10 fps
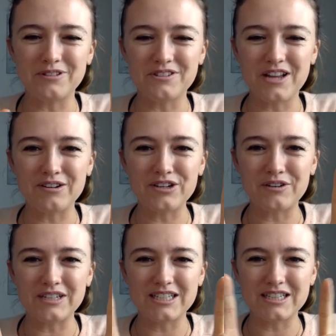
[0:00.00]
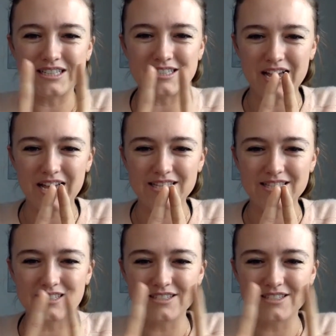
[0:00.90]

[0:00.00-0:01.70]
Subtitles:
So now we're going to the sides.